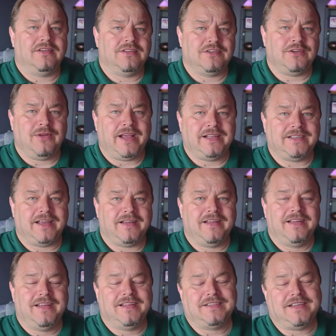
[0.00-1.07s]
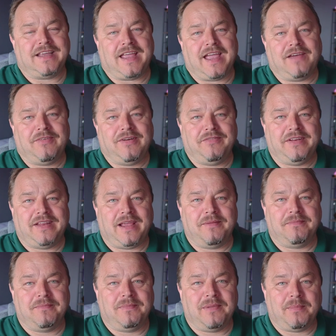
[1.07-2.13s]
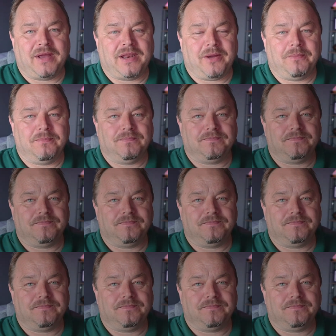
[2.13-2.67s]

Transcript: See you later. Take care. Have a lovely day. Bye-bye now.